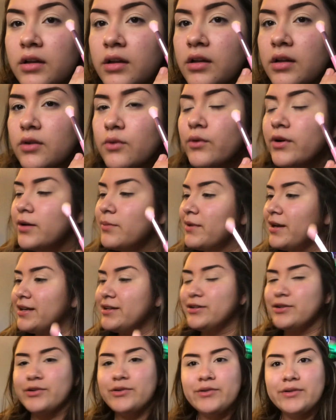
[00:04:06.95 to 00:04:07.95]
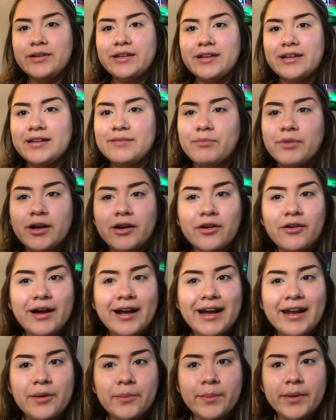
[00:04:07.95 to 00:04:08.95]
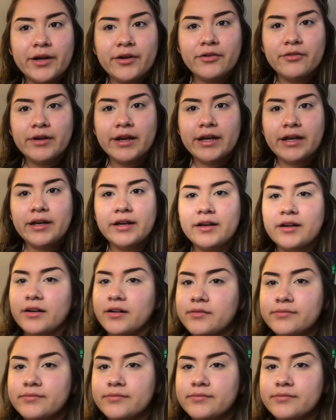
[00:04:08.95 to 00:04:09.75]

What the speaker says: What am I doing, bro? I got a mirror right here.